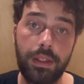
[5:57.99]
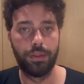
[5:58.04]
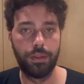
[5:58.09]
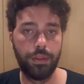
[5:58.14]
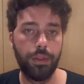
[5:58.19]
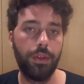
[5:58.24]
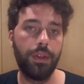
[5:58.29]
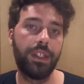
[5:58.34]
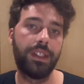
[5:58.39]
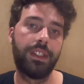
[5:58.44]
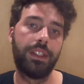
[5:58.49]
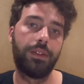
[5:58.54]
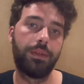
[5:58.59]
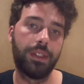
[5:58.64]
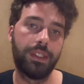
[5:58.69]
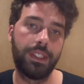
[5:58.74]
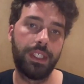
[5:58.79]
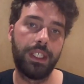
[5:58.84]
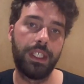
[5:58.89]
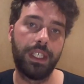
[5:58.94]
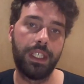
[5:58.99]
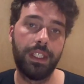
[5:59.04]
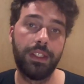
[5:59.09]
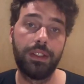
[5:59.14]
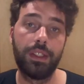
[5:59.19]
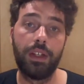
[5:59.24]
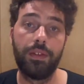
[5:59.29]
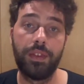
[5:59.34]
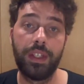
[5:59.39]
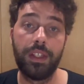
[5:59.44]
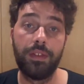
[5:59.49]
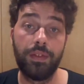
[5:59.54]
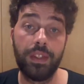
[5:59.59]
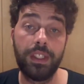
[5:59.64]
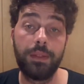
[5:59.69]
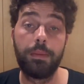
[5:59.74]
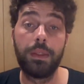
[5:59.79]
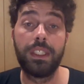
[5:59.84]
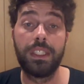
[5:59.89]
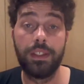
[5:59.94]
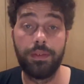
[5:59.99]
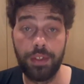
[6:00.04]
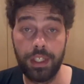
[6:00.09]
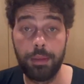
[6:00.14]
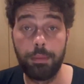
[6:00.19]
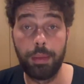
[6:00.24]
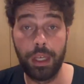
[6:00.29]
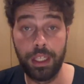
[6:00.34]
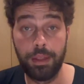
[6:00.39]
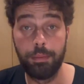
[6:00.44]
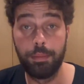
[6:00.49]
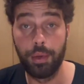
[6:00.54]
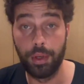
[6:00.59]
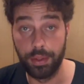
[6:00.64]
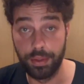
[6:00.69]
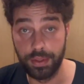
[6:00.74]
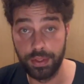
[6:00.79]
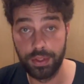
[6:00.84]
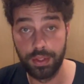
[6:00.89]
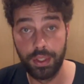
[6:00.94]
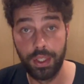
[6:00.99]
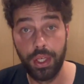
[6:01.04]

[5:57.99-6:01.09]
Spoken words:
you know is interested in solving these specific pain points.